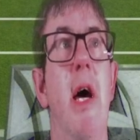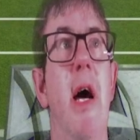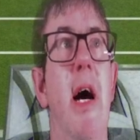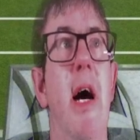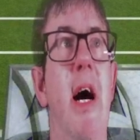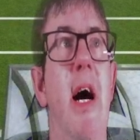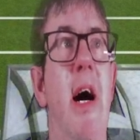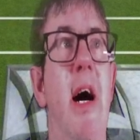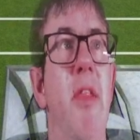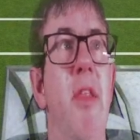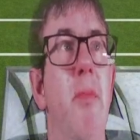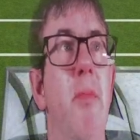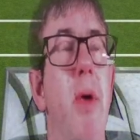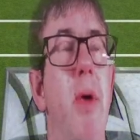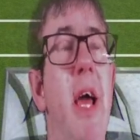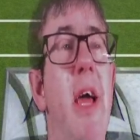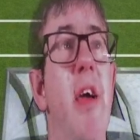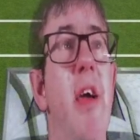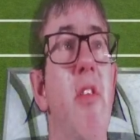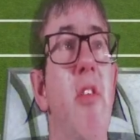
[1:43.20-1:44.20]
and the
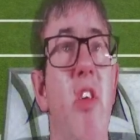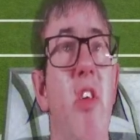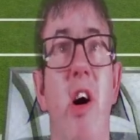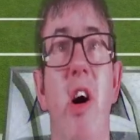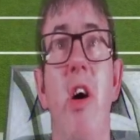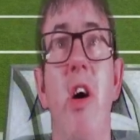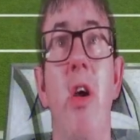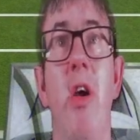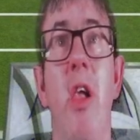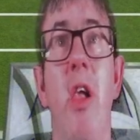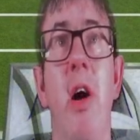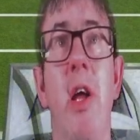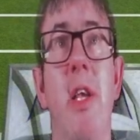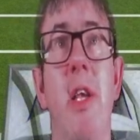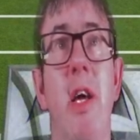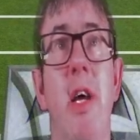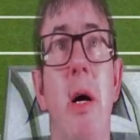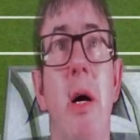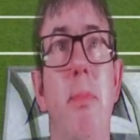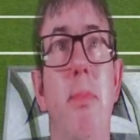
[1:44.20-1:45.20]
players are
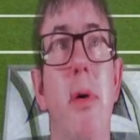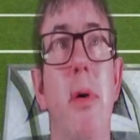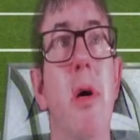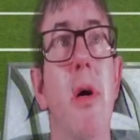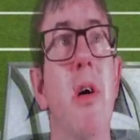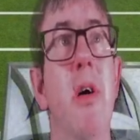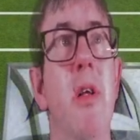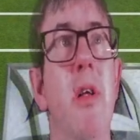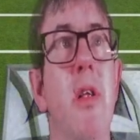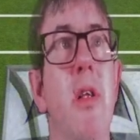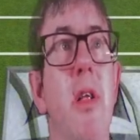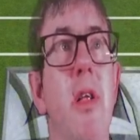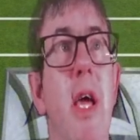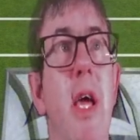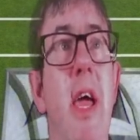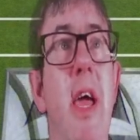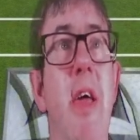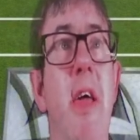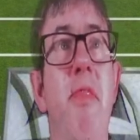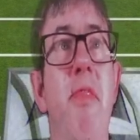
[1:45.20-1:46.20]
lined up
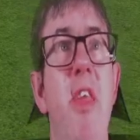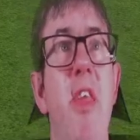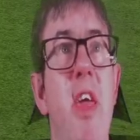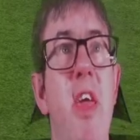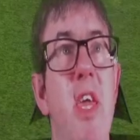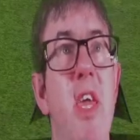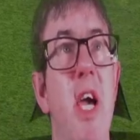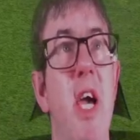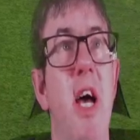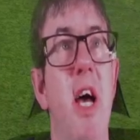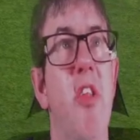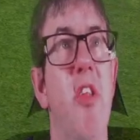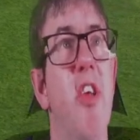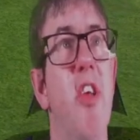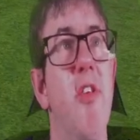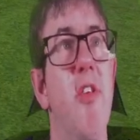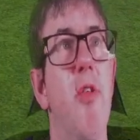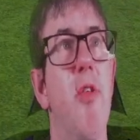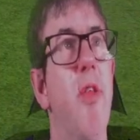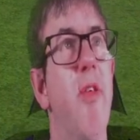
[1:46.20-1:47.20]
in the
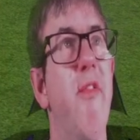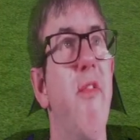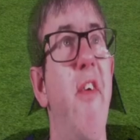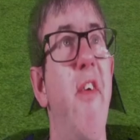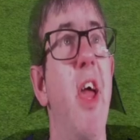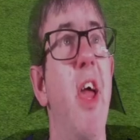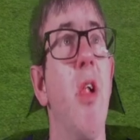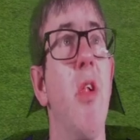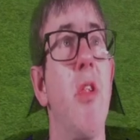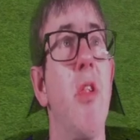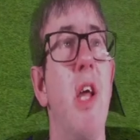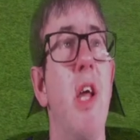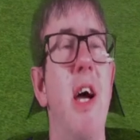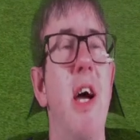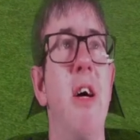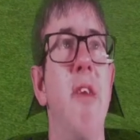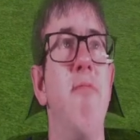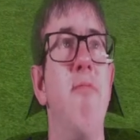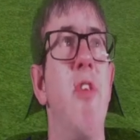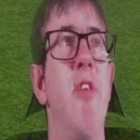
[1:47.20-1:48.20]
centre of the field
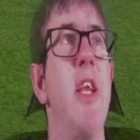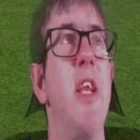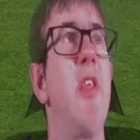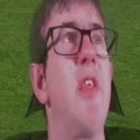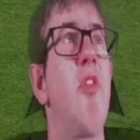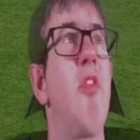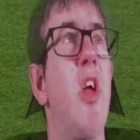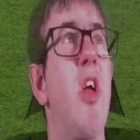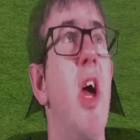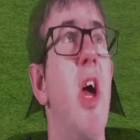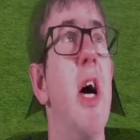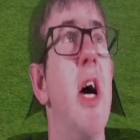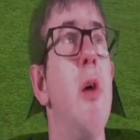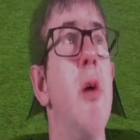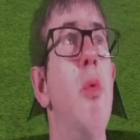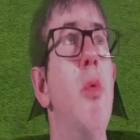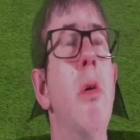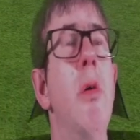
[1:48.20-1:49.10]
and ready to go.